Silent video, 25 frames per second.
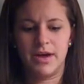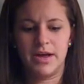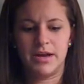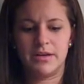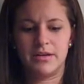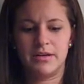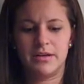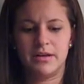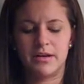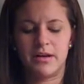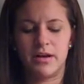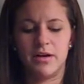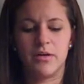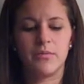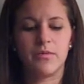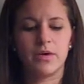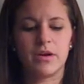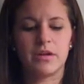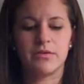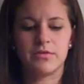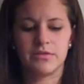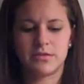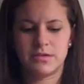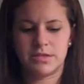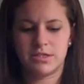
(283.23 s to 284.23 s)
And one
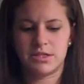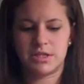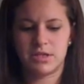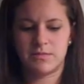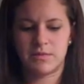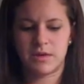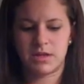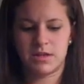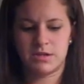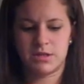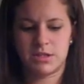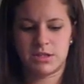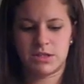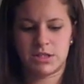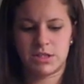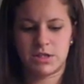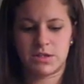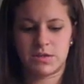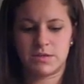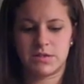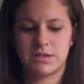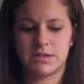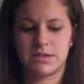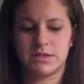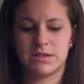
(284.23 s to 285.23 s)
other teaching method she
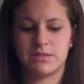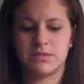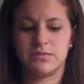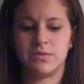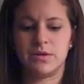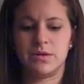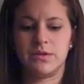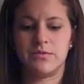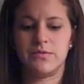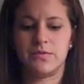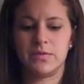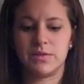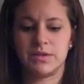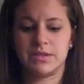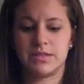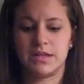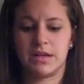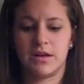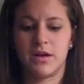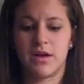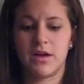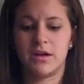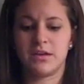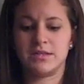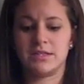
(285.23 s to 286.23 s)
uses is
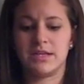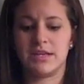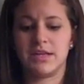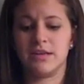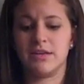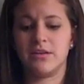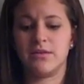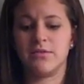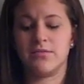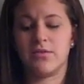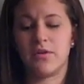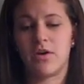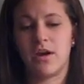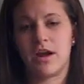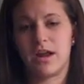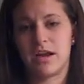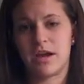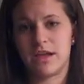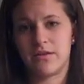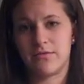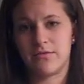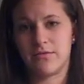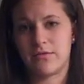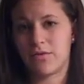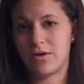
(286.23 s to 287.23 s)
reinforcing content in a
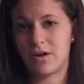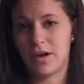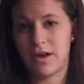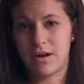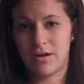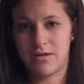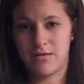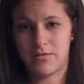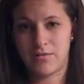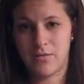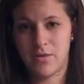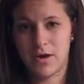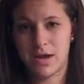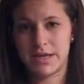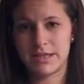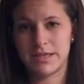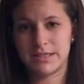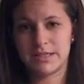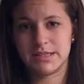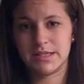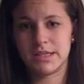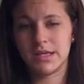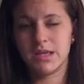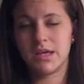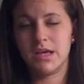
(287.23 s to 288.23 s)
variety of creative
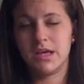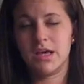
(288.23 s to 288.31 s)
ways.